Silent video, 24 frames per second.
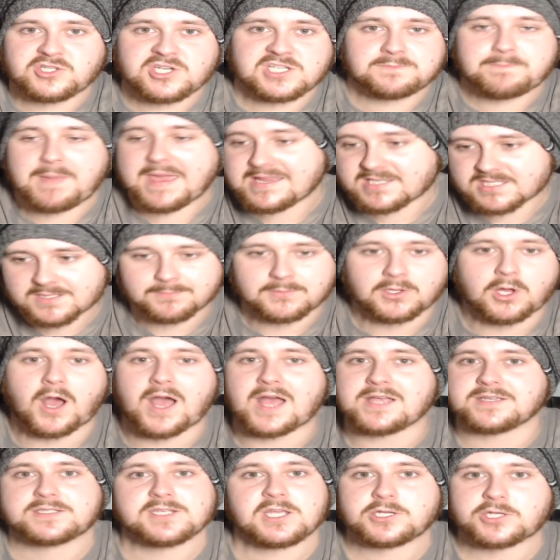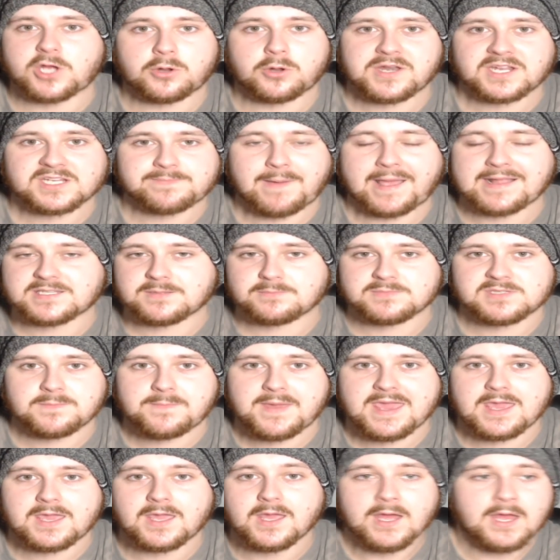He's beat some guys that you don't expect him to
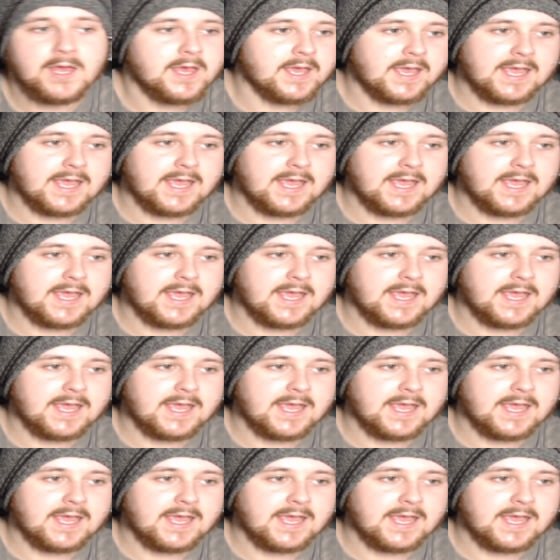beat.